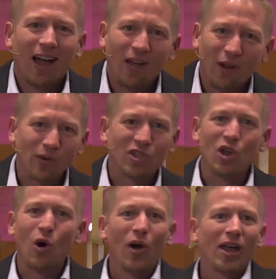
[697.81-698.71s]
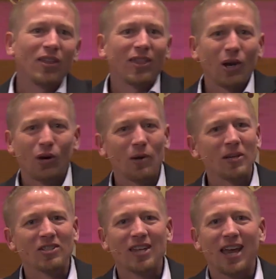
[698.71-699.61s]
Uh, there was no way that they were going to
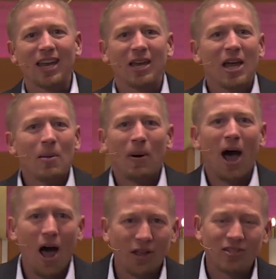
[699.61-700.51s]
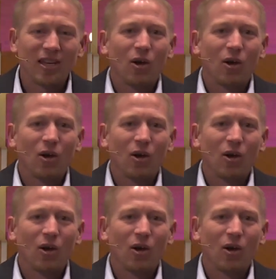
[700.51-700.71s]
be setting policy.